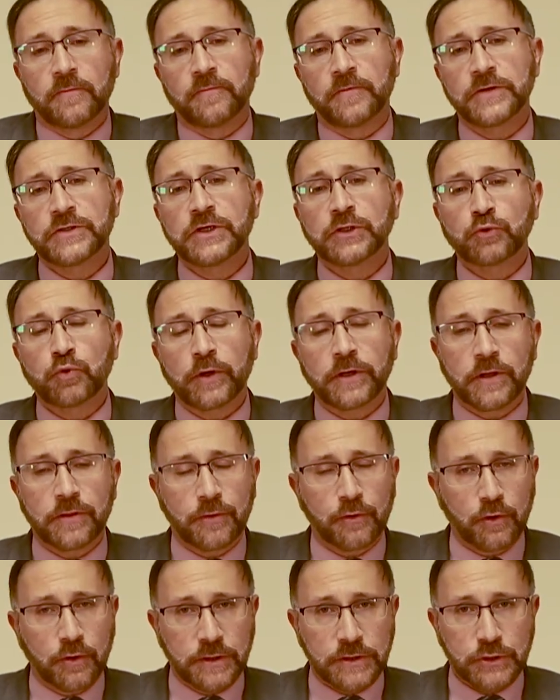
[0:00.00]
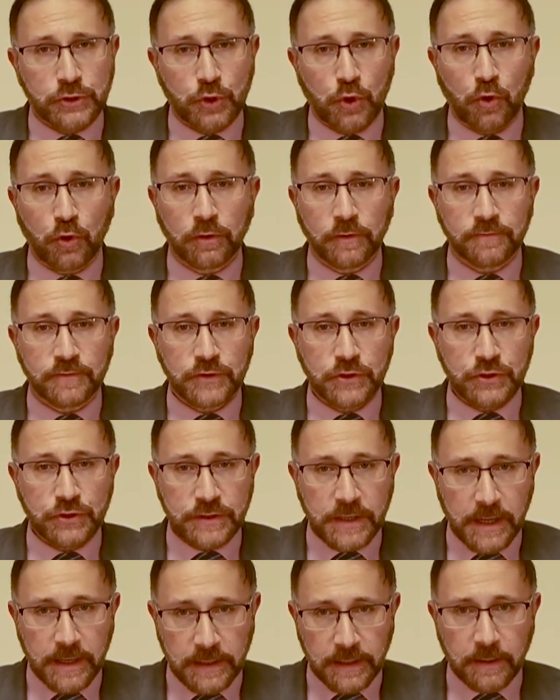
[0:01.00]
Vision 2030's whole of
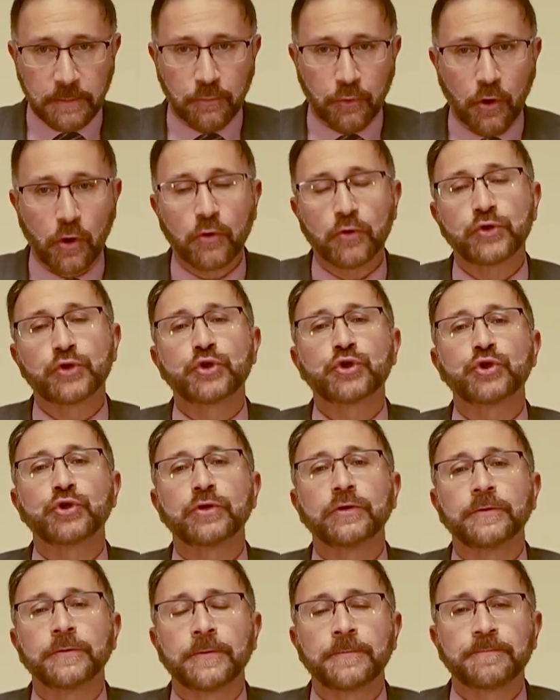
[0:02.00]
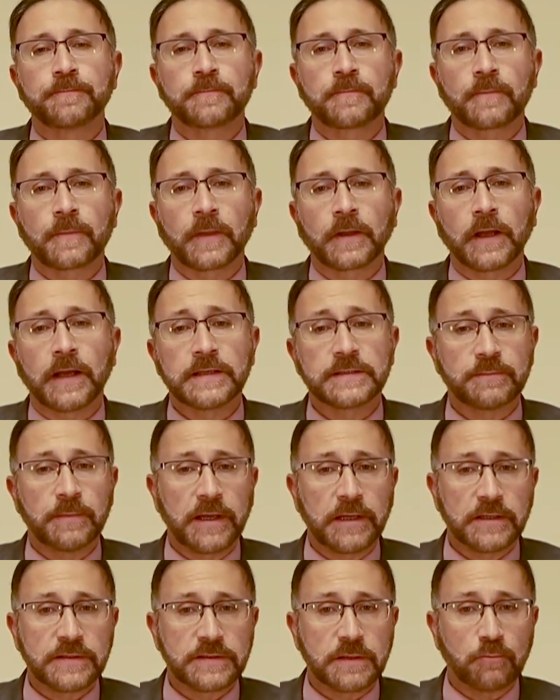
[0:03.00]
society approach has
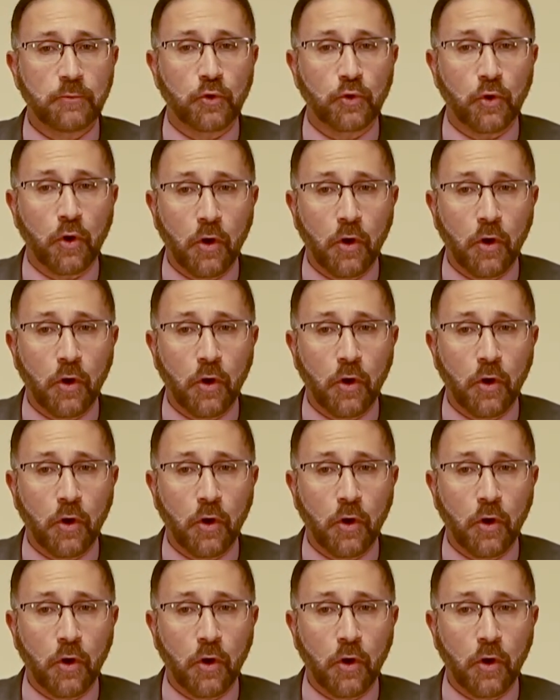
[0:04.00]
made us a more